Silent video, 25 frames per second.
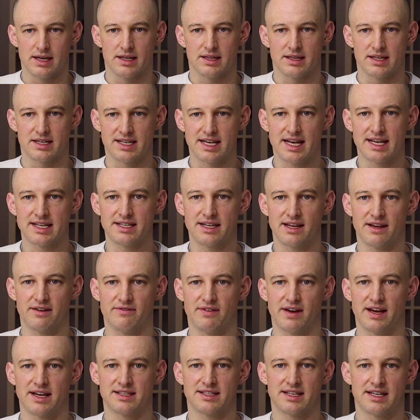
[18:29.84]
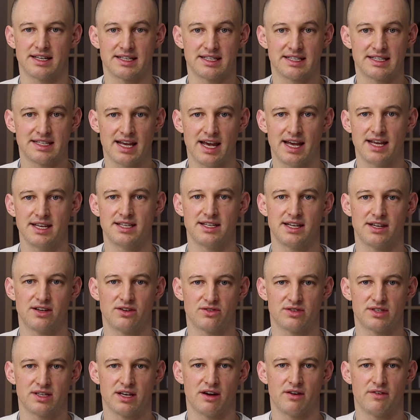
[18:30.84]
the testing effect says testing
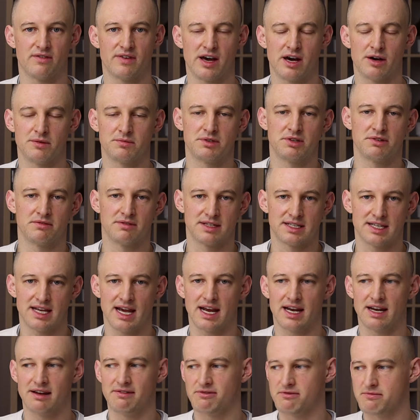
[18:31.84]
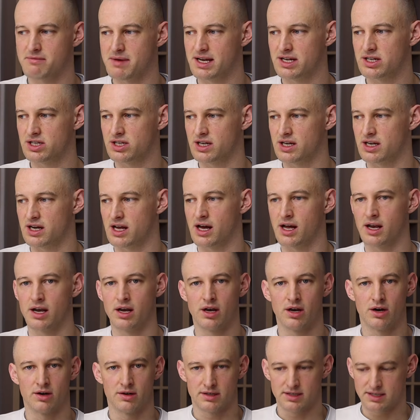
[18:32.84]
yourself helps you retain information a
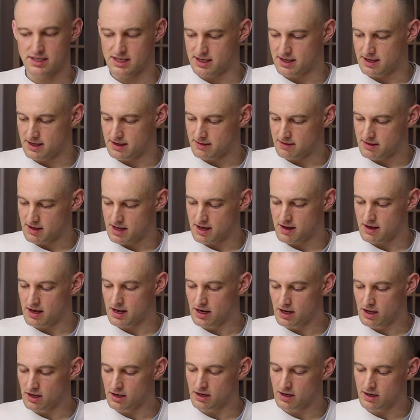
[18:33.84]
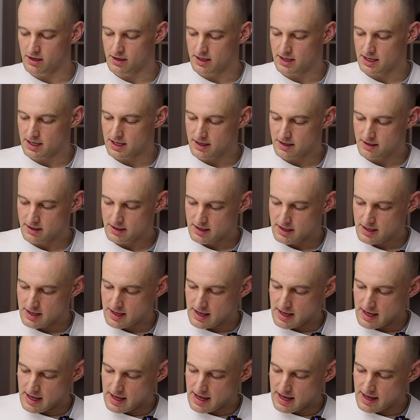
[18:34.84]
lot longer.
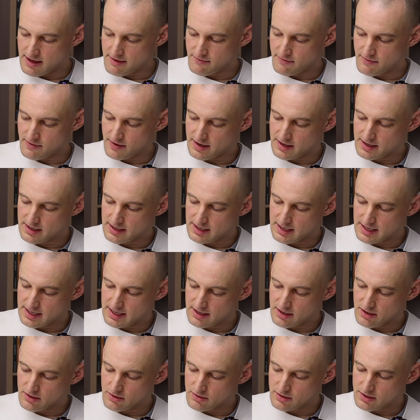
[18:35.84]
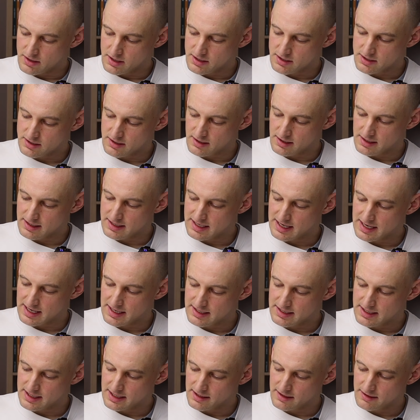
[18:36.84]
And finally, you're
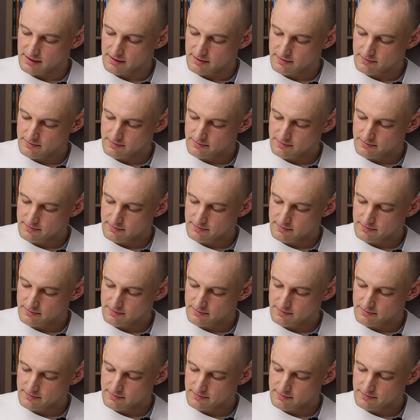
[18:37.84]
consolidating.